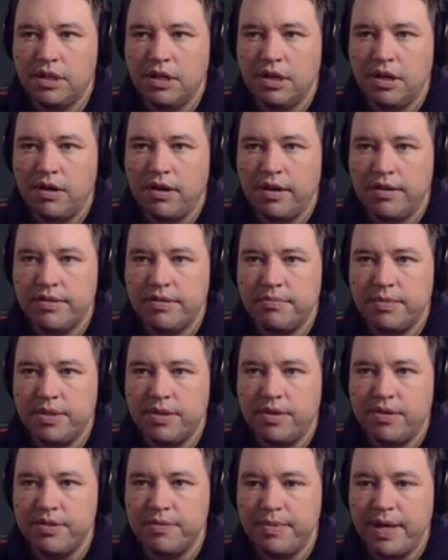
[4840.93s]
All right, so there
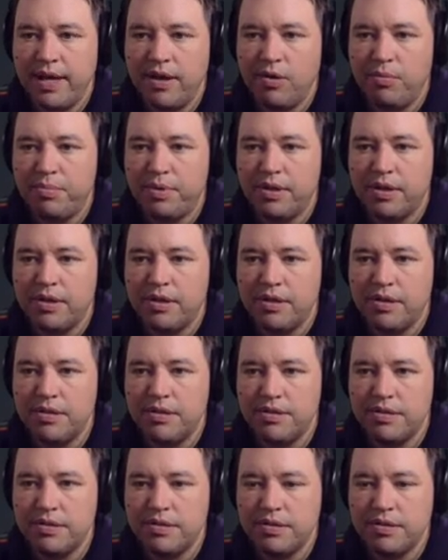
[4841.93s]
are some
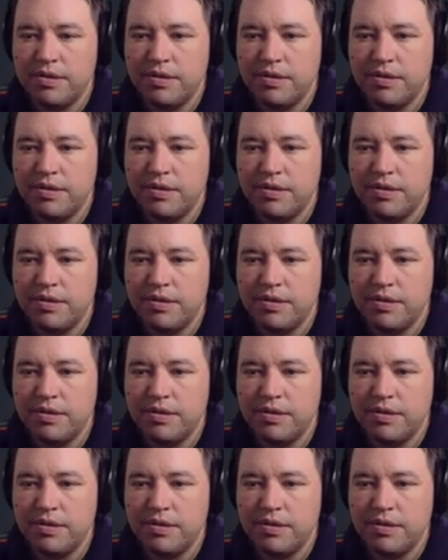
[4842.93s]
helpers,